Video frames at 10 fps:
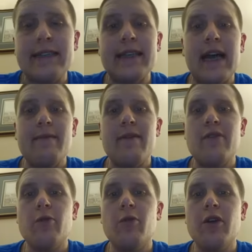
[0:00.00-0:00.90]
time,
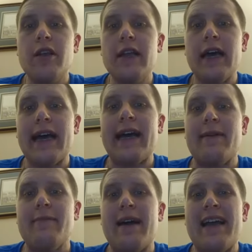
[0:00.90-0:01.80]
everyone,
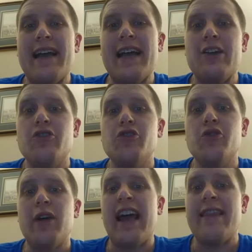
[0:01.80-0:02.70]

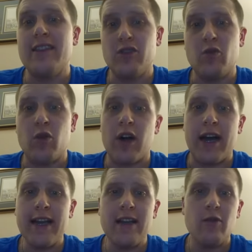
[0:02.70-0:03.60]
enjoy this
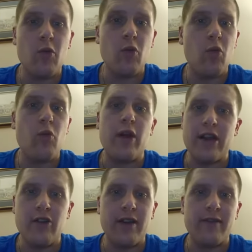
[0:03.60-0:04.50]
wine when
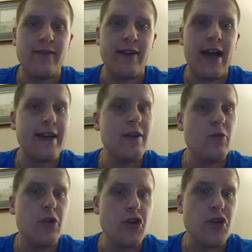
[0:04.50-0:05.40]
you can find it,
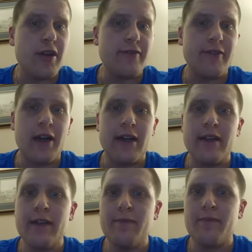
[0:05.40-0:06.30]
where you can find
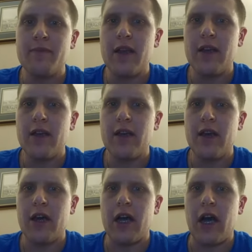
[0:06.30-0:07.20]
it.
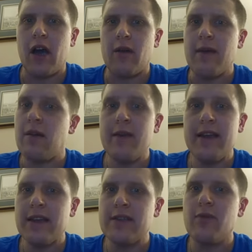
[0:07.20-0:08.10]
It'll be in
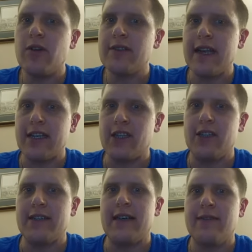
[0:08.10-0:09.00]
a small section.
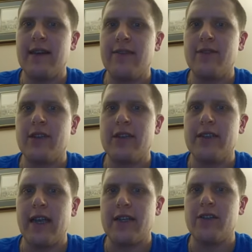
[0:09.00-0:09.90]
South Africa
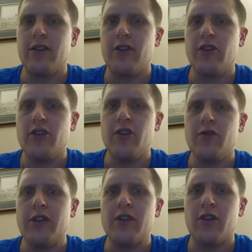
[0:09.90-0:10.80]
sections aren't
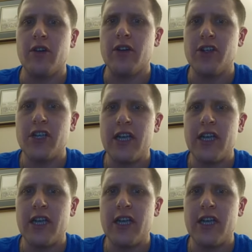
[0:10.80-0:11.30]
usually large